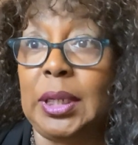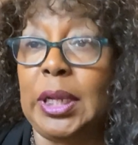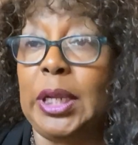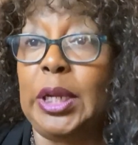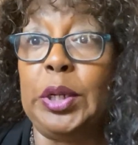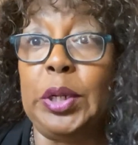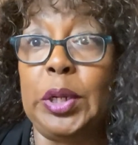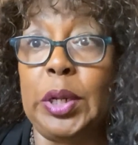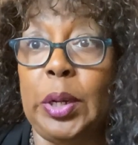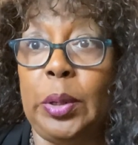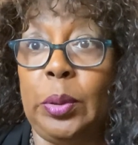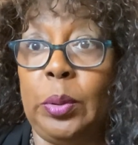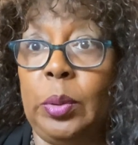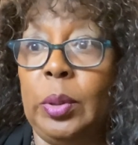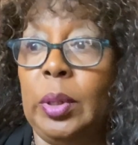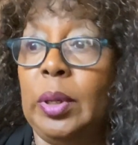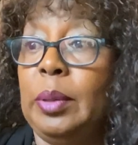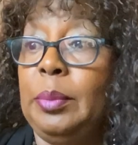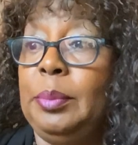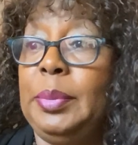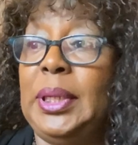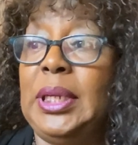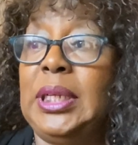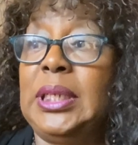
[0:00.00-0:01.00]
No,
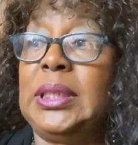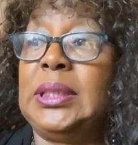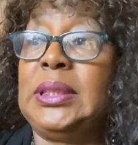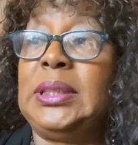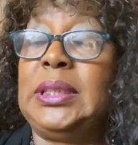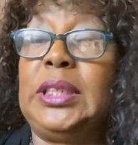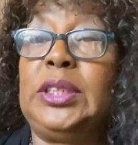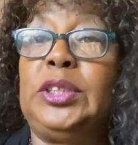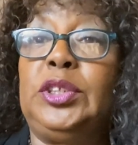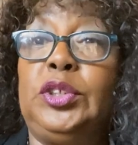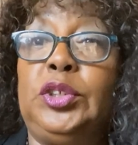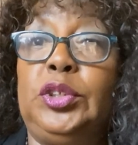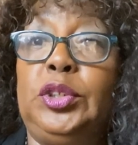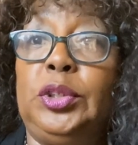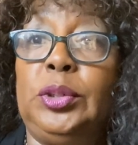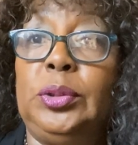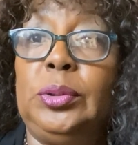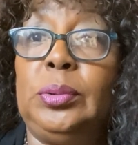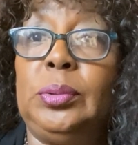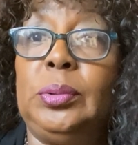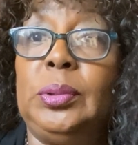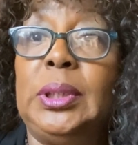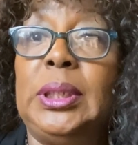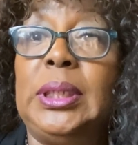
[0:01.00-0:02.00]
because it's
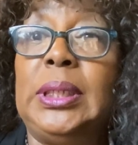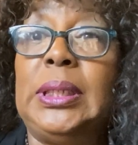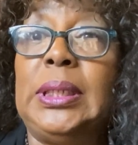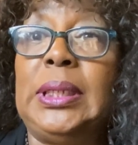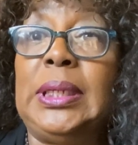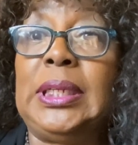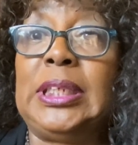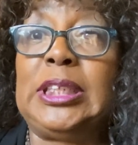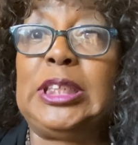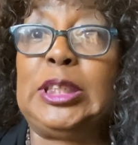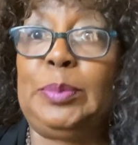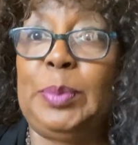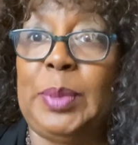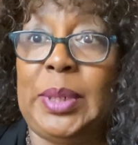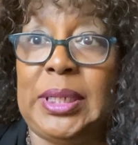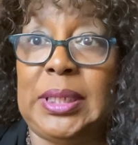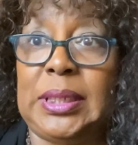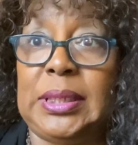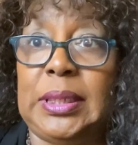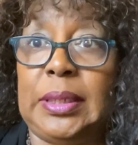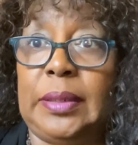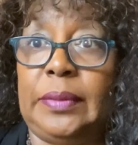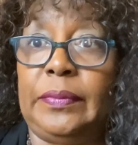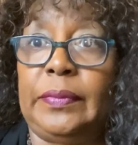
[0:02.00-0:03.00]
too
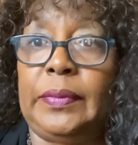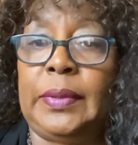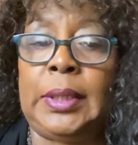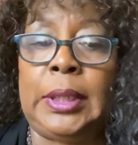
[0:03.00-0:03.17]
expensive.